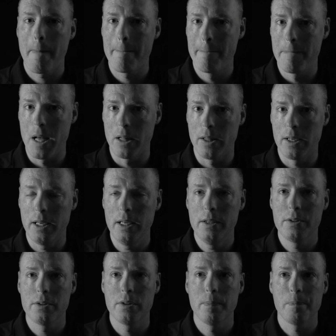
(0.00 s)

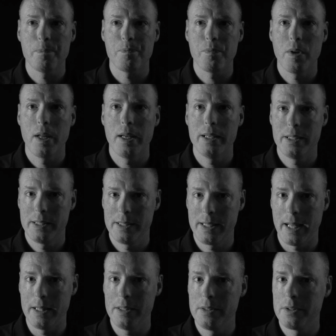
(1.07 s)
melodies,
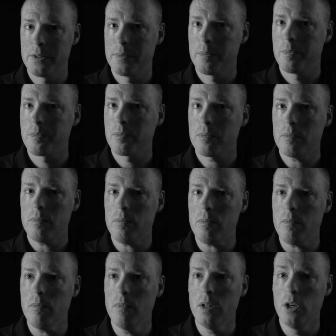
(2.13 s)
scents,
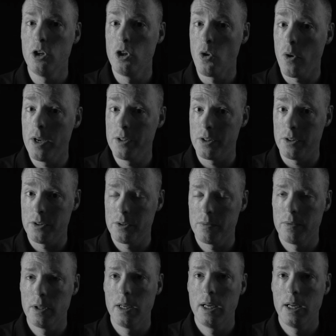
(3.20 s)
noises.